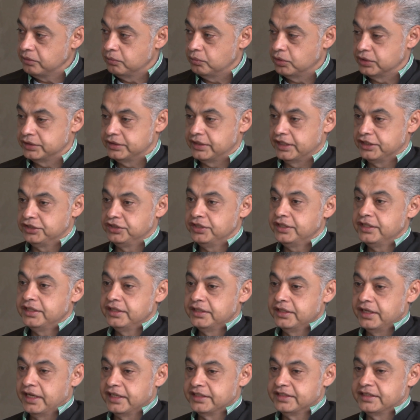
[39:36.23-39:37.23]
was actually
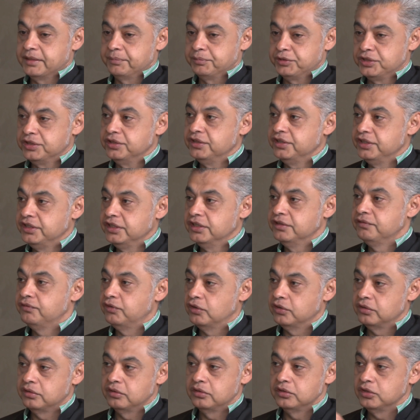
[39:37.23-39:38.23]
an exceptional year
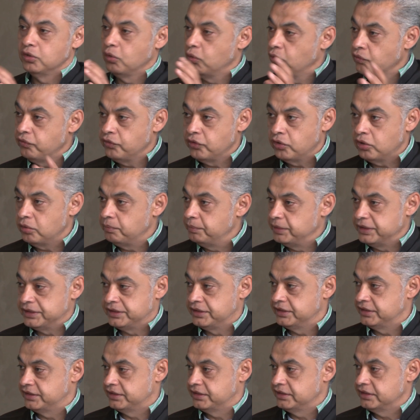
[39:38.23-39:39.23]
for the overall
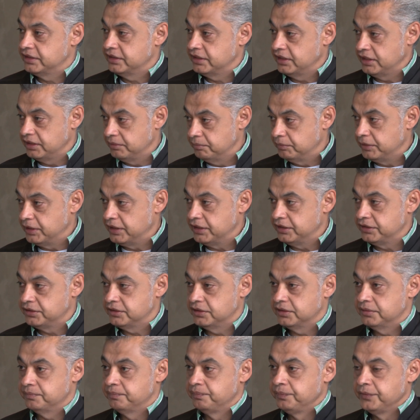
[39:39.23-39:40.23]
business in
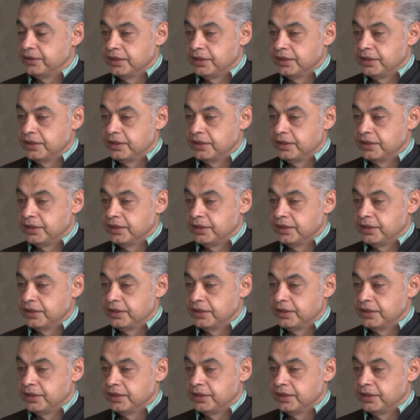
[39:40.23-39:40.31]
Malaysia.